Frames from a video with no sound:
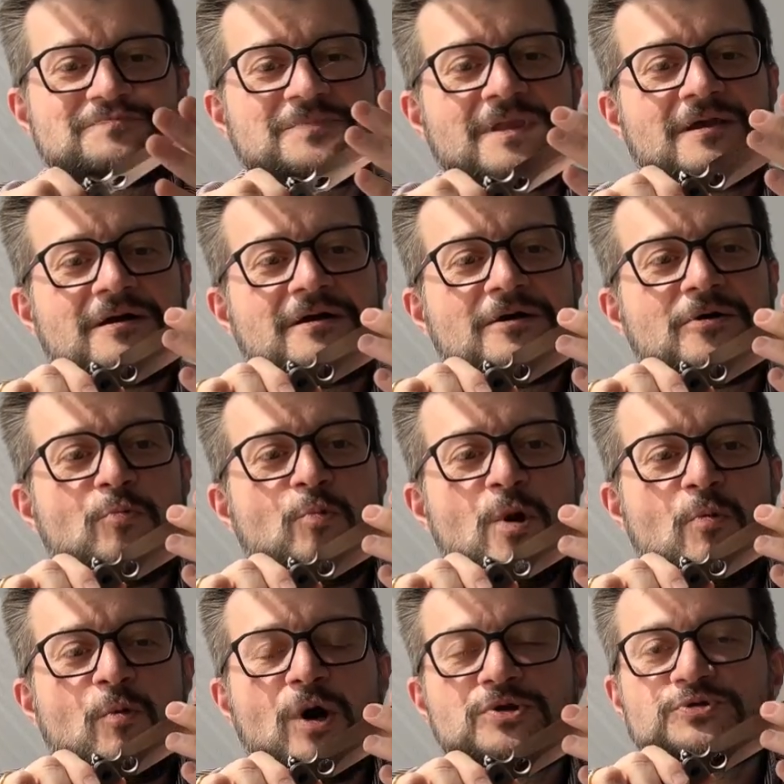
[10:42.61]
uh, we
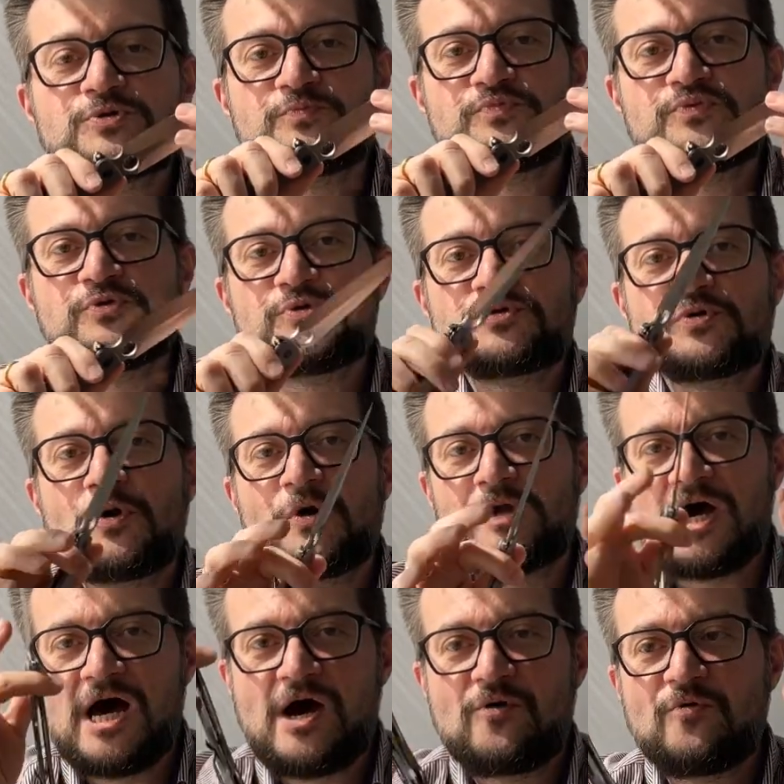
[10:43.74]
want to put on
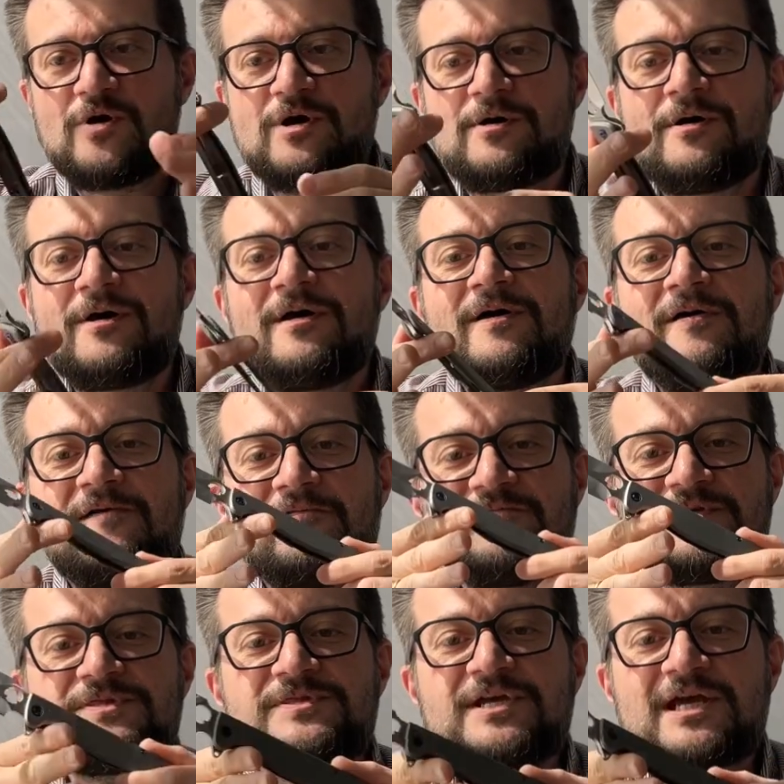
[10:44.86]
our
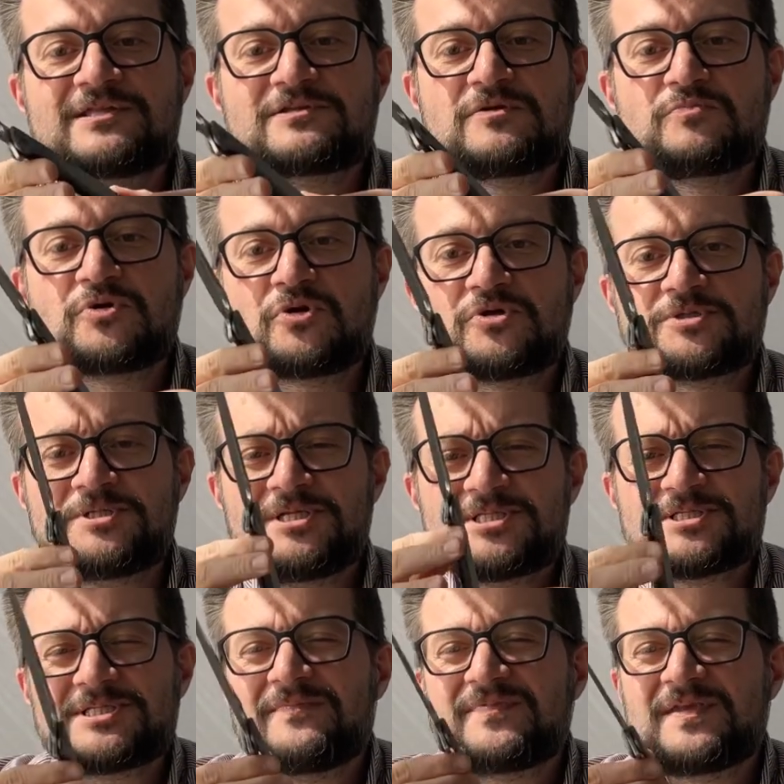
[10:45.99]
Vendetta because it's
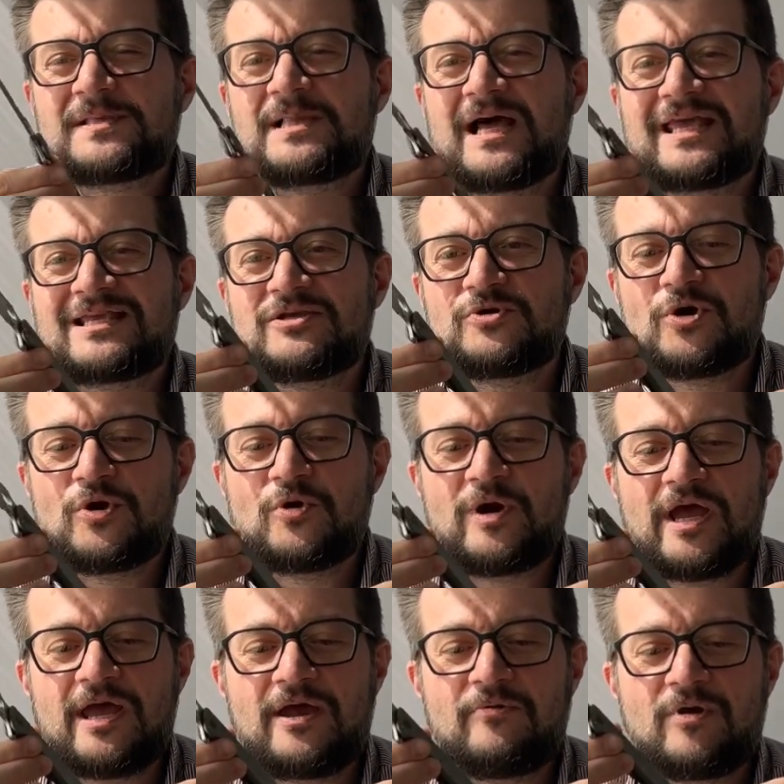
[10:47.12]
something like, you know,
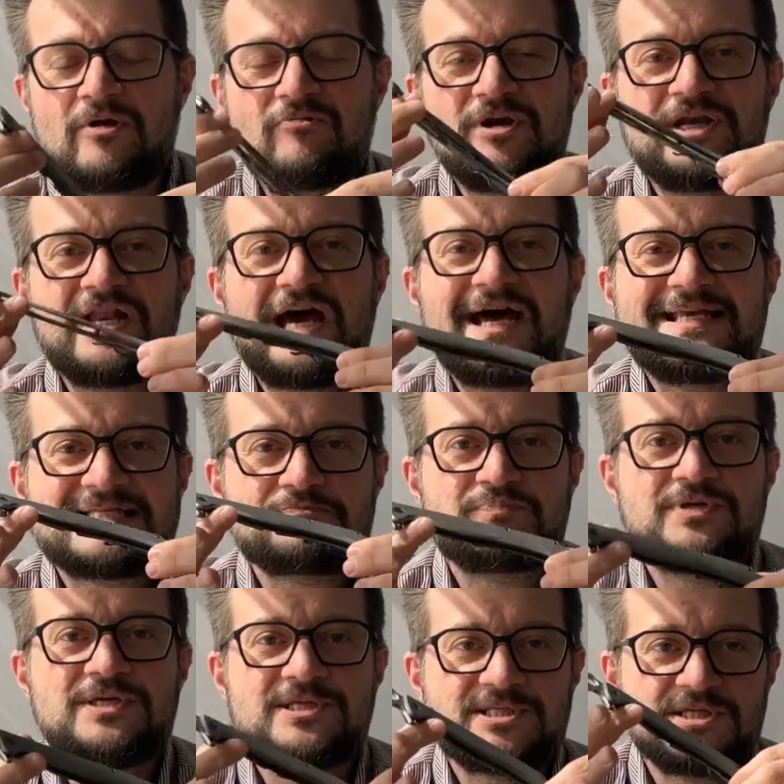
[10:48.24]
a very nice
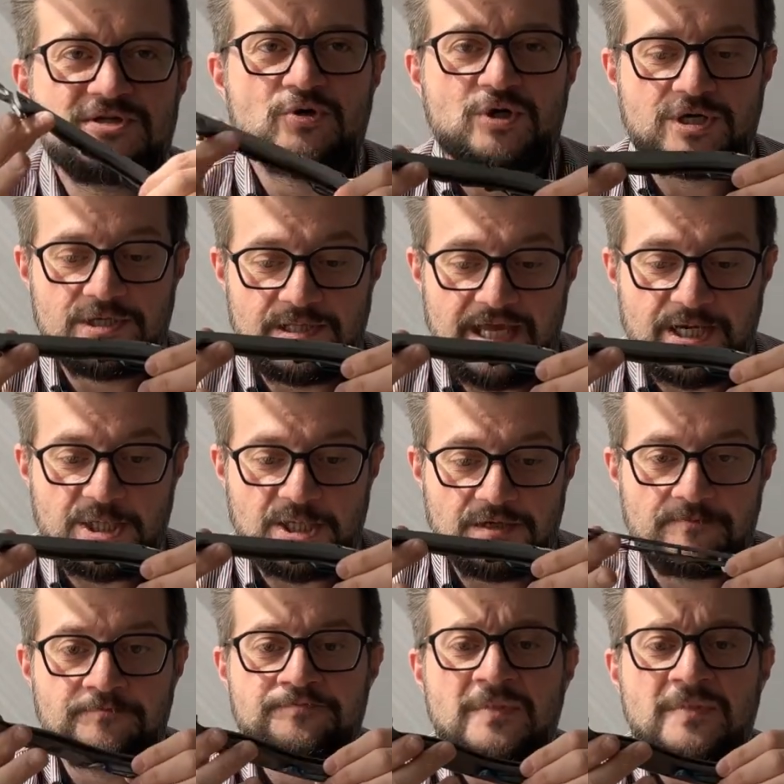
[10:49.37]
piece in your collection.